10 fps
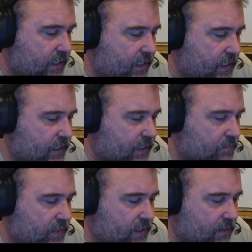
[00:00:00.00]
and
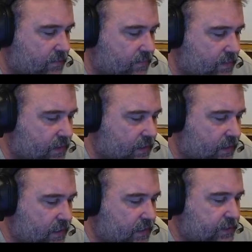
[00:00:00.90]
I'm going to
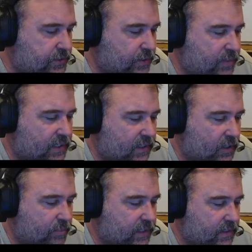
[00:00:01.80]
zoom in a
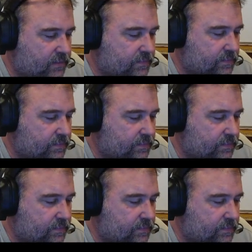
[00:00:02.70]
little bit